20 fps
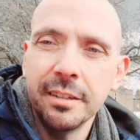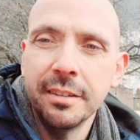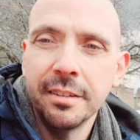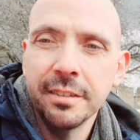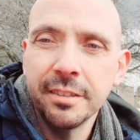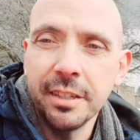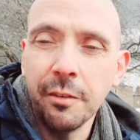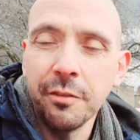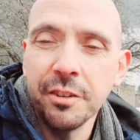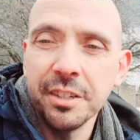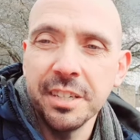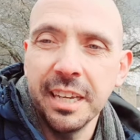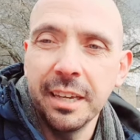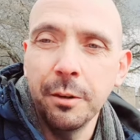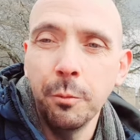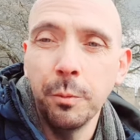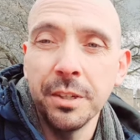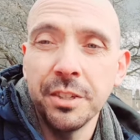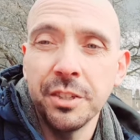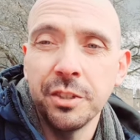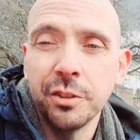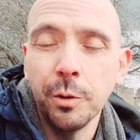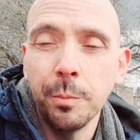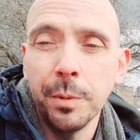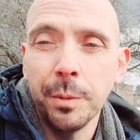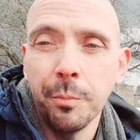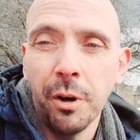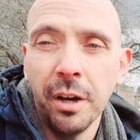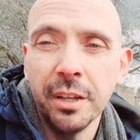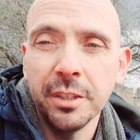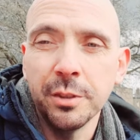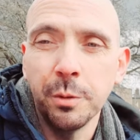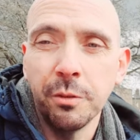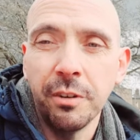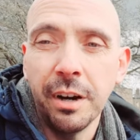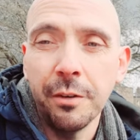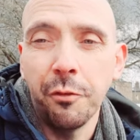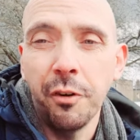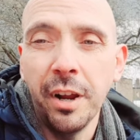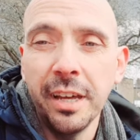sovereignty, which should be brought to a
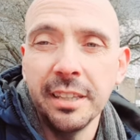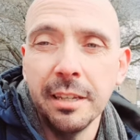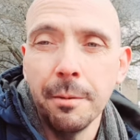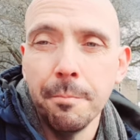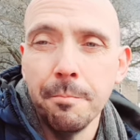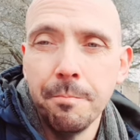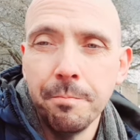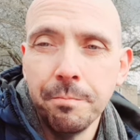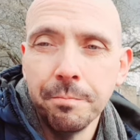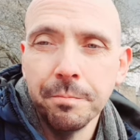referendum